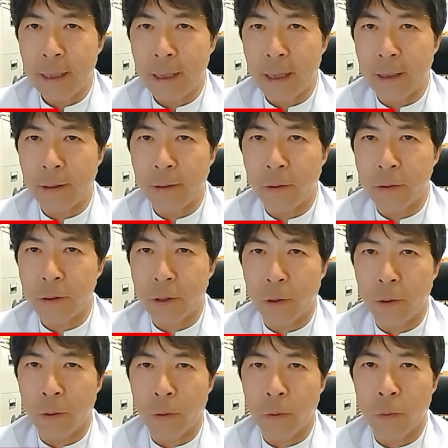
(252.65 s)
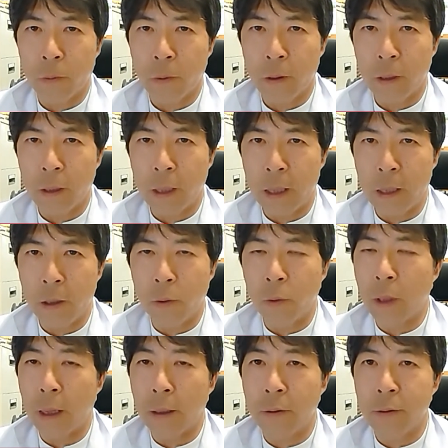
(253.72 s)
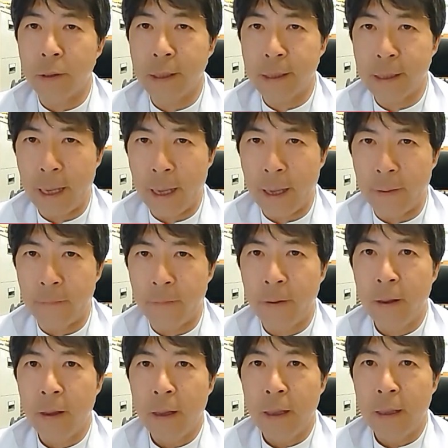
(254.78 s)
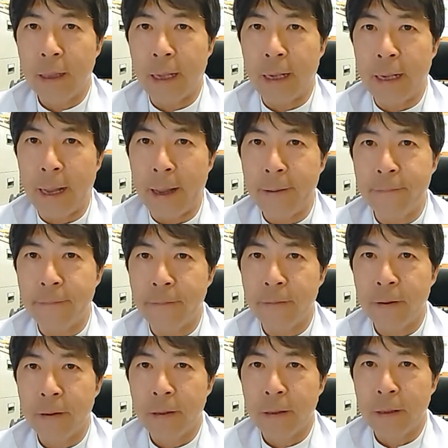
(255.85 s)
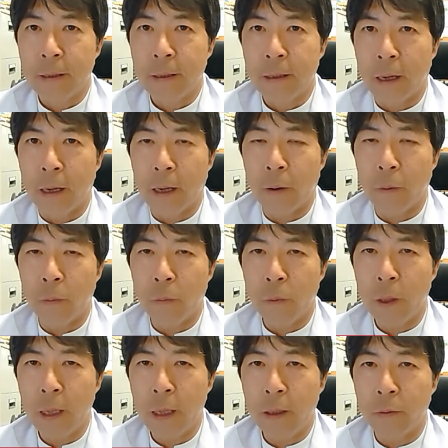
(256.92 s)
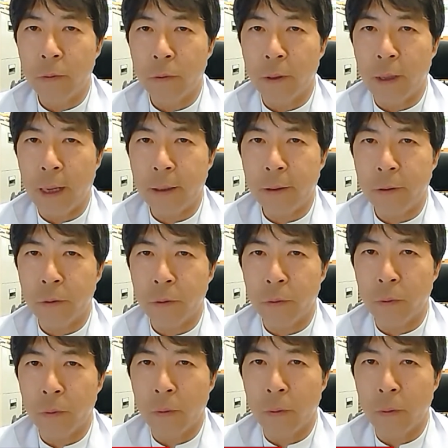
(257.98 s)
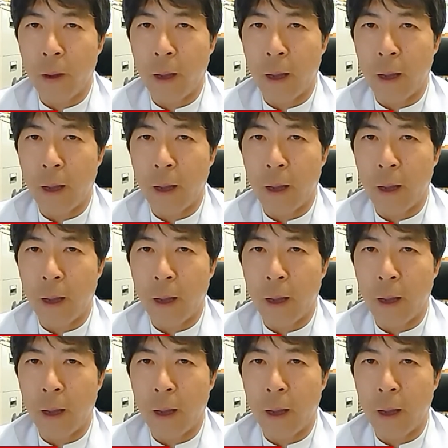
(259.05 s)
and also in order to save the life, we would like to